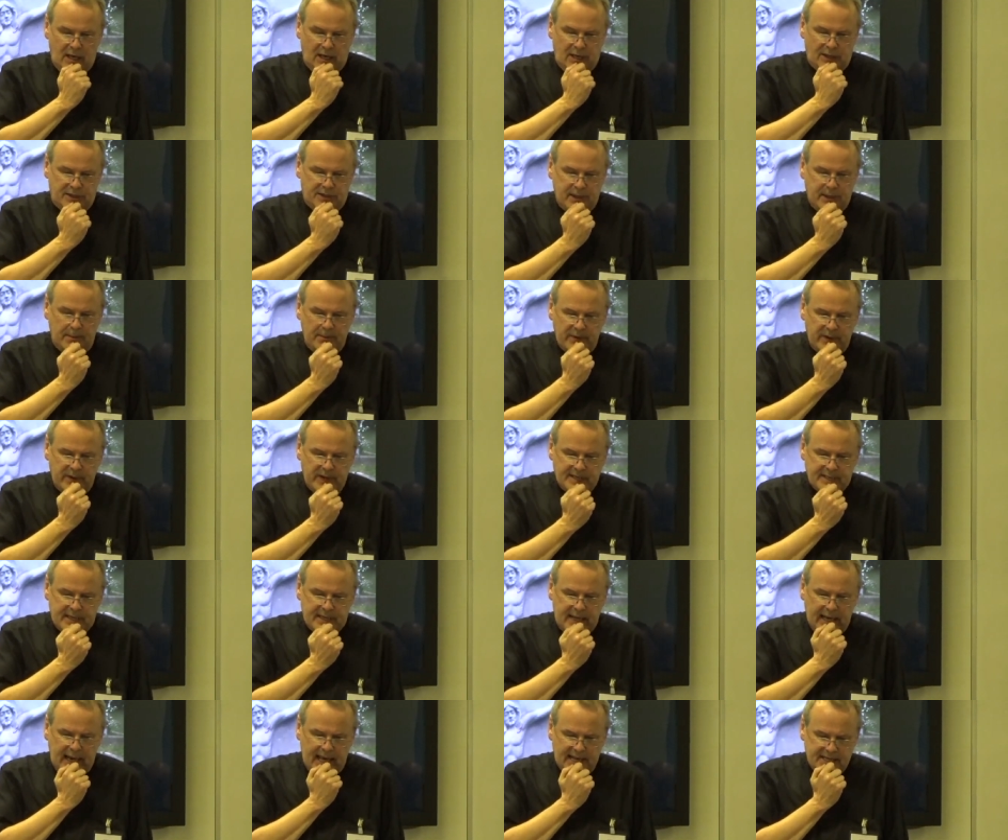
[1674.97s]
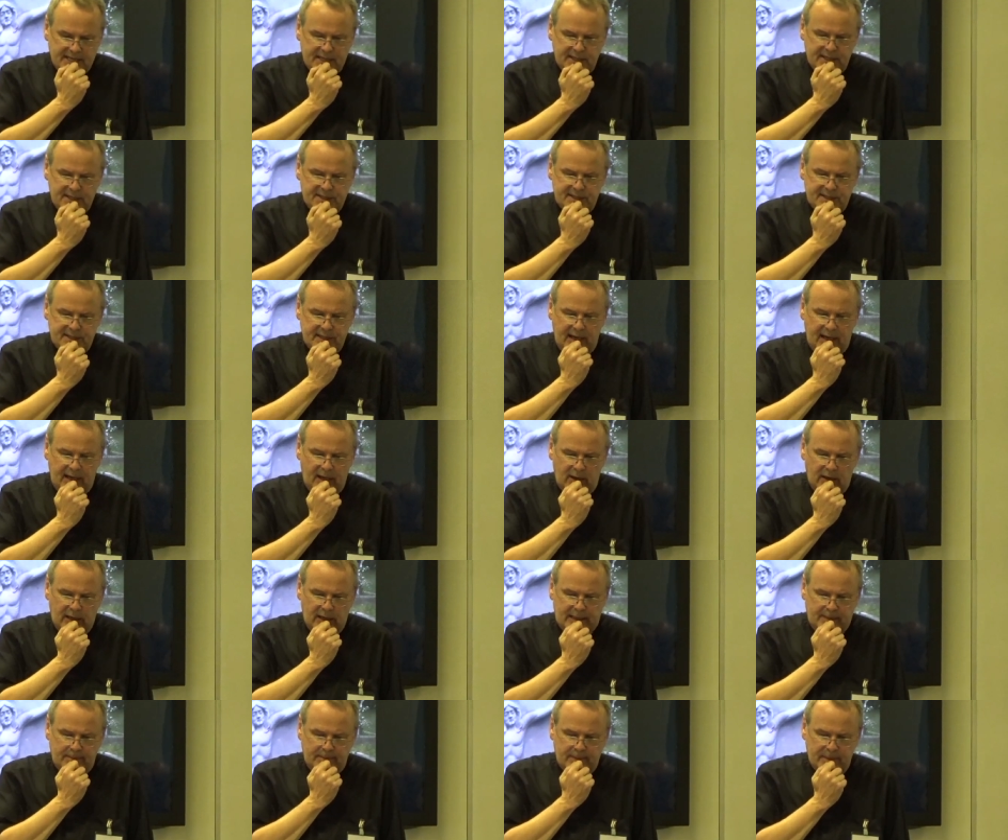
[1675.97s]
Some of these letters
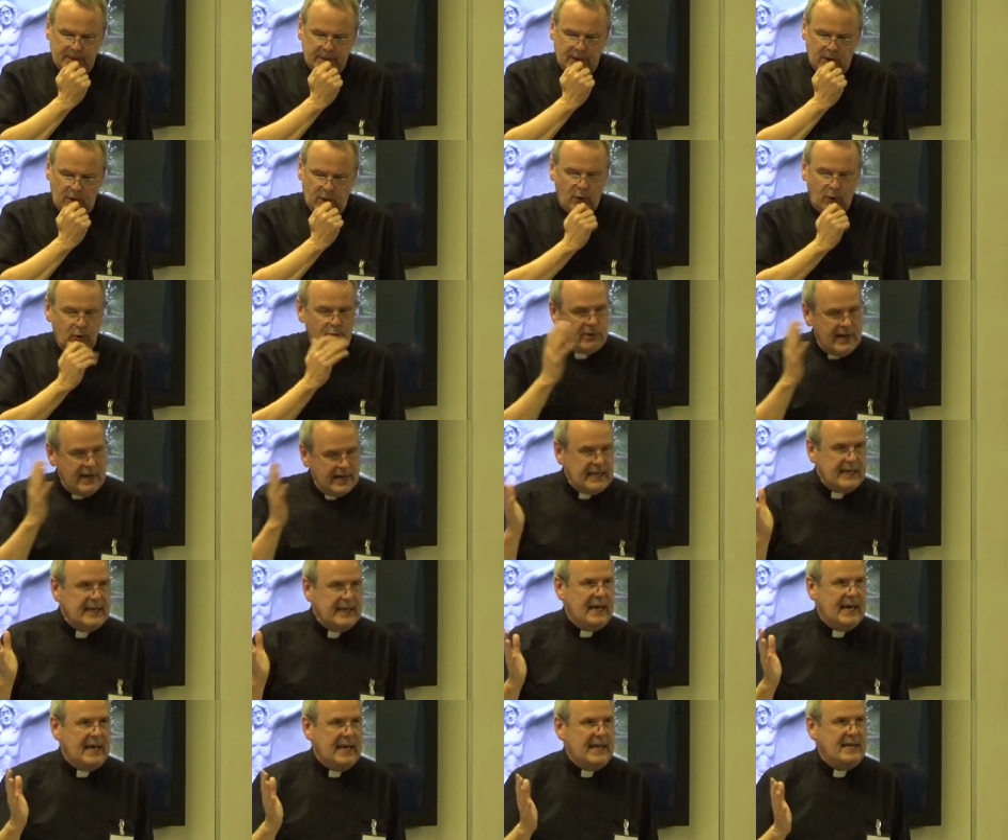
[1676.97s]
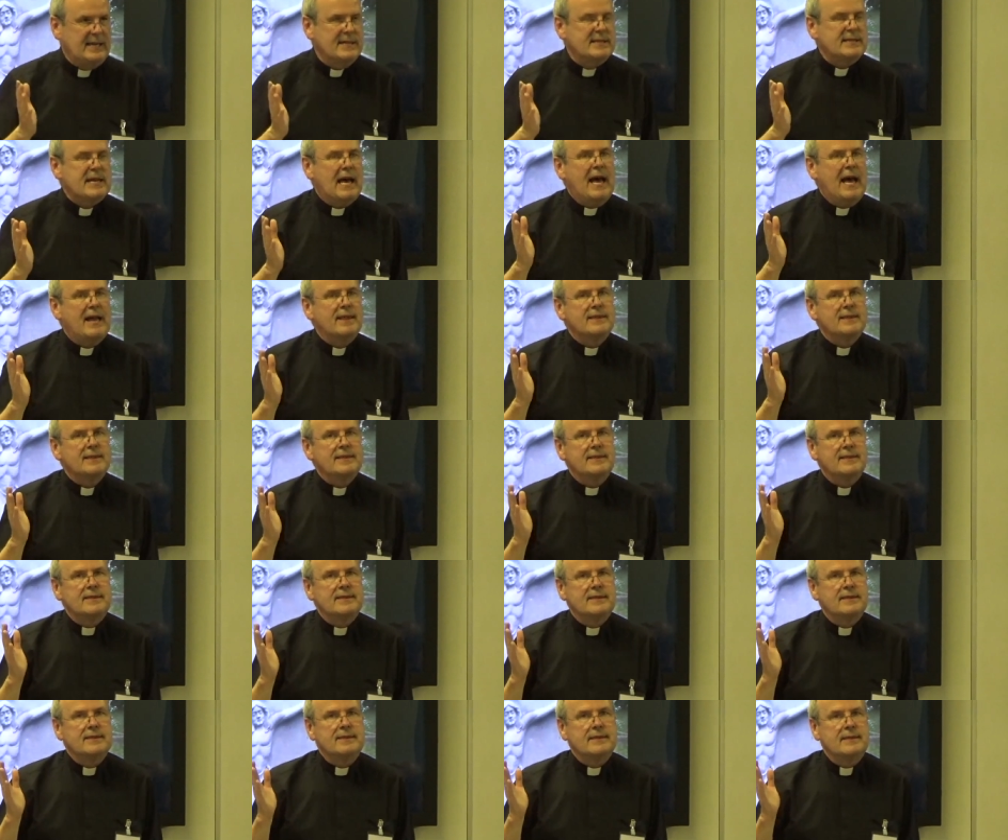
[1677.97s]
um, already hint at
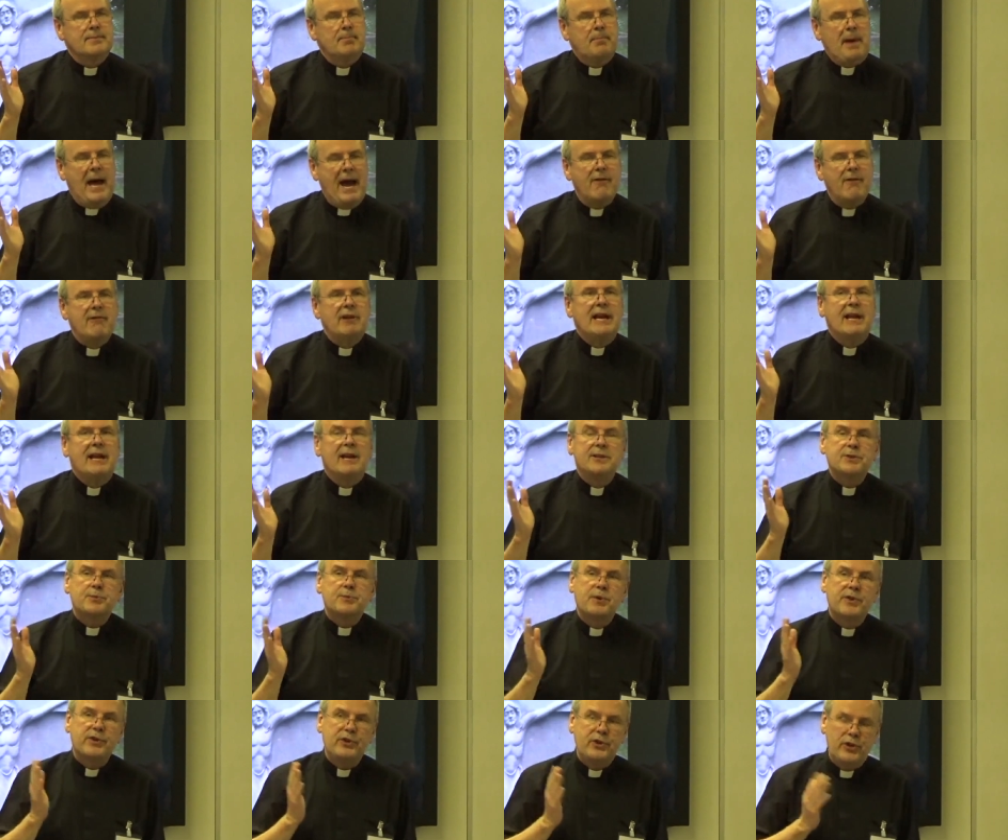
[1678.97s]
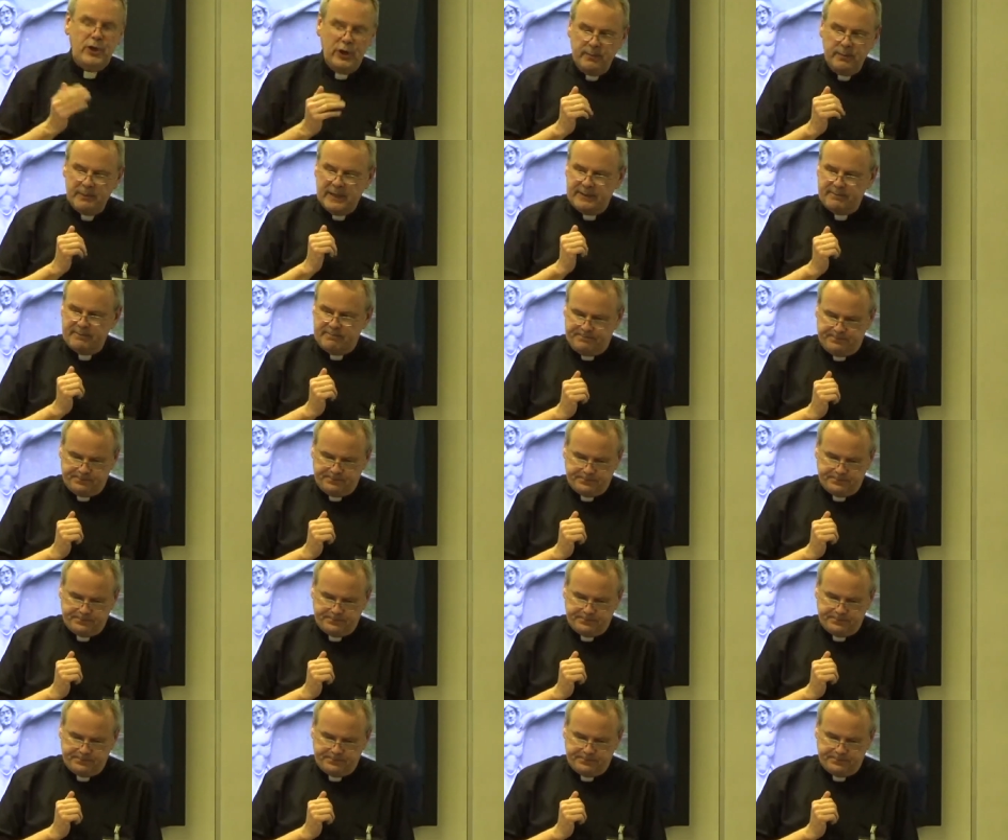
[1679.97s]
parallels with Newman.